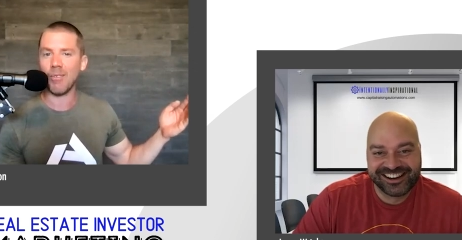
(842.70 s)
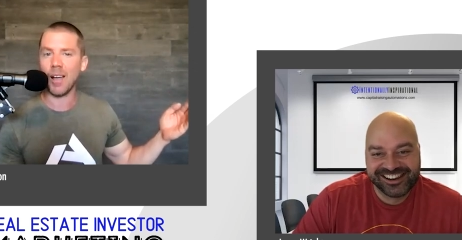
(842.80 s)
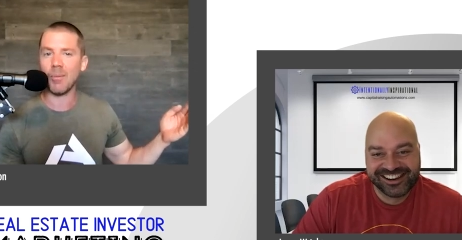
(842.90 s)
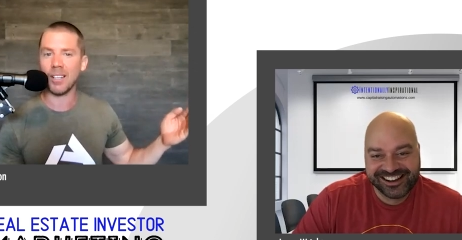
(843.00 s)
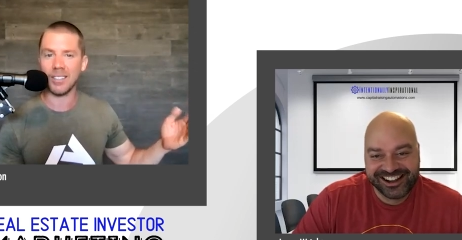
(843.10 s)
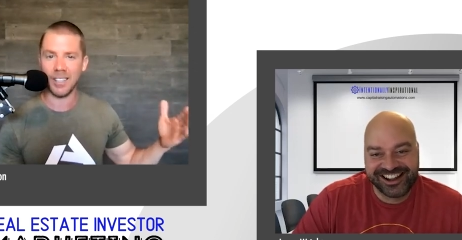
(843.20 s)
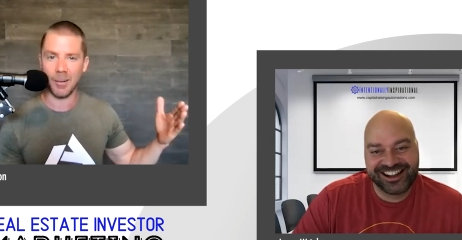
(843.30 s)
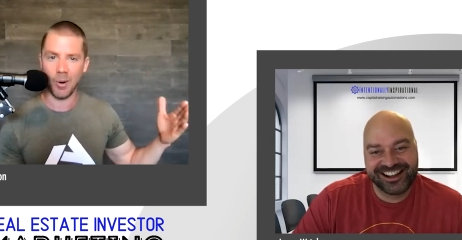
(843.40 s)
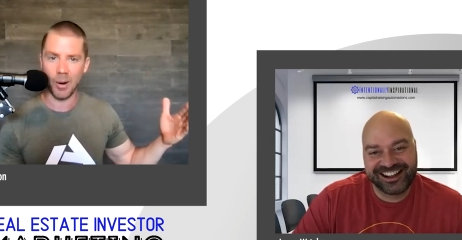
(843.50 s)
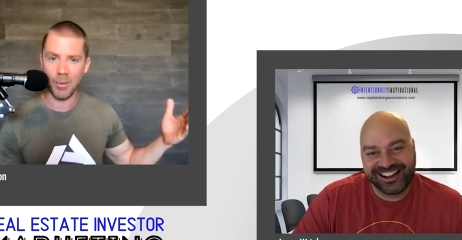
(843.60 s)
Speaker 1: 5 minutes in. I'm
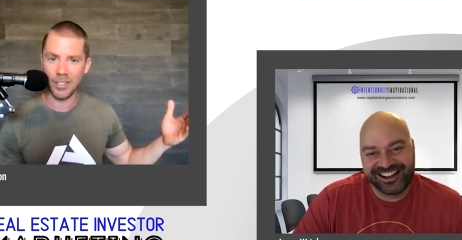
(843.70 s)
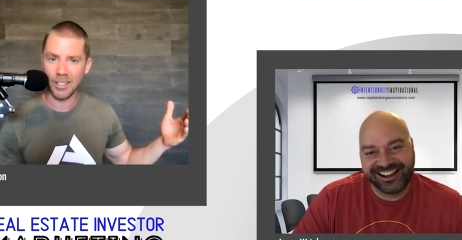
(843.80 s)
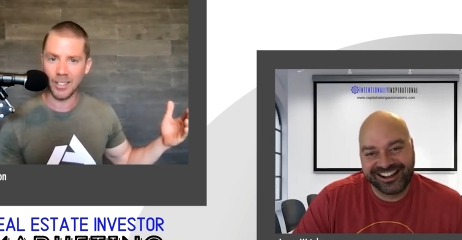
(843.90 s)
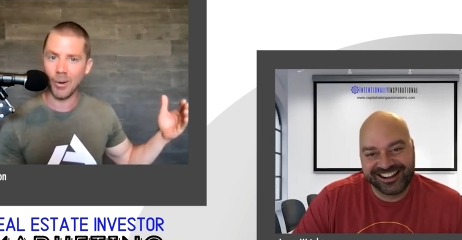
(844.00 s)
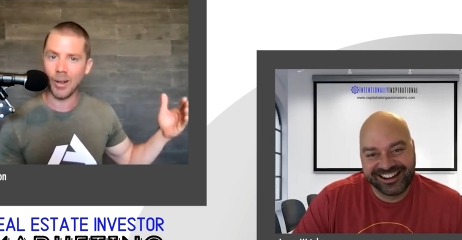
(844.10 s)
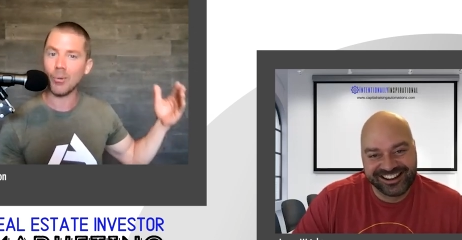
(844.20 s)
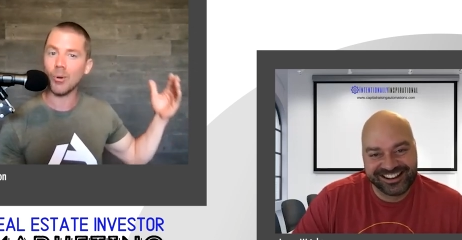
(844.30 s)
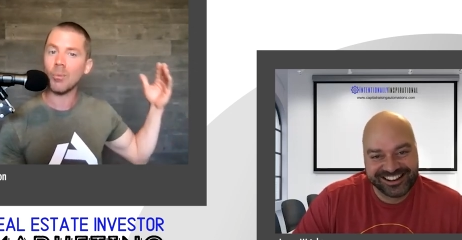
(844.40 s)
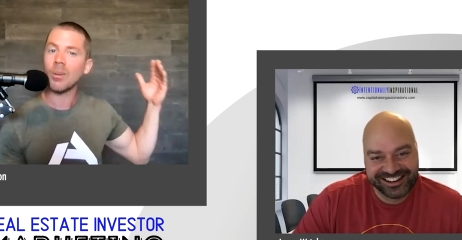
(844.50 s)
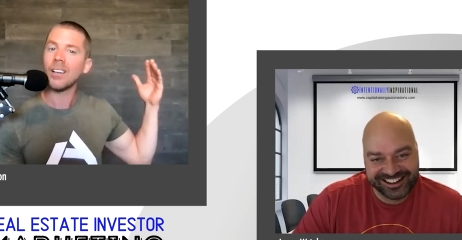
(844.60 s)
already mentioned the red
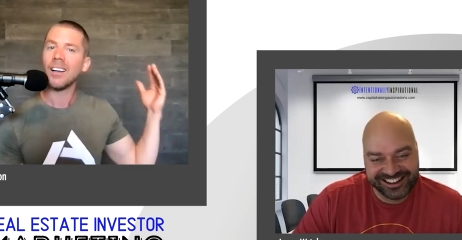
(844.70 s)
room.